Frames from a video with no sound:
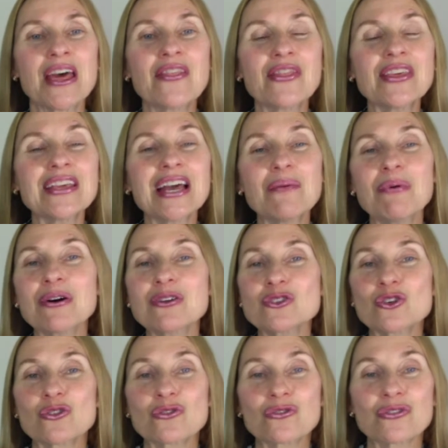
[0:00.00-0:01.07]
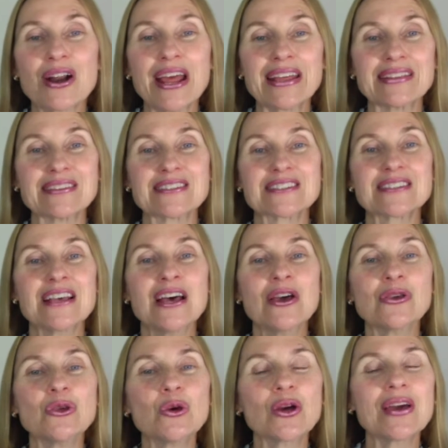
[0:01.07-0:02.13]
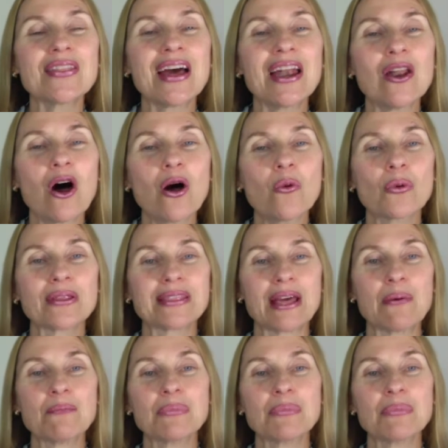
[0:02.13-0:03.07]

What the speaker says: Think about your friends. You get along with them